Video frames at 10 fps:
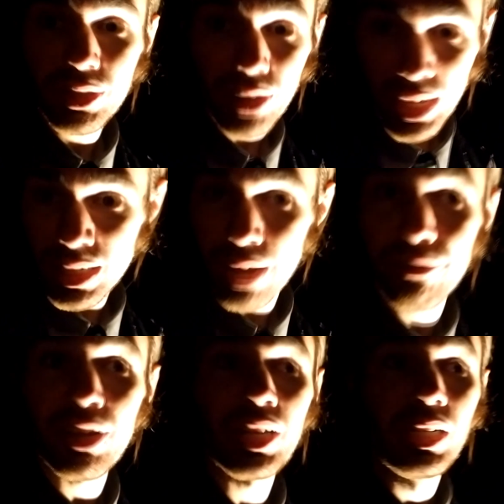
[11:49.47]
So that's not
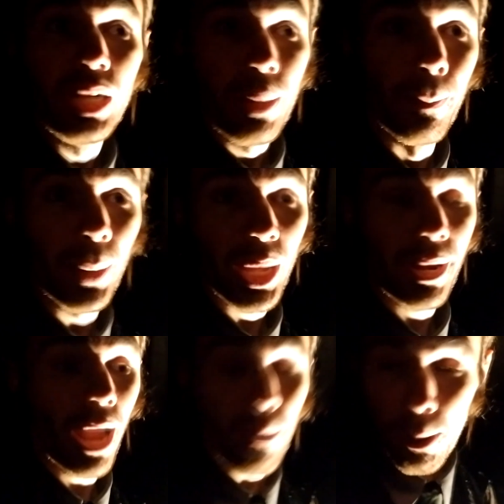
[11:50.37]
fun,
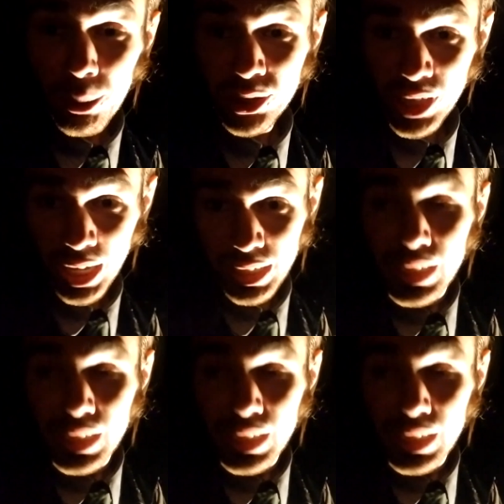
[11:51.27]
but I'm almost done.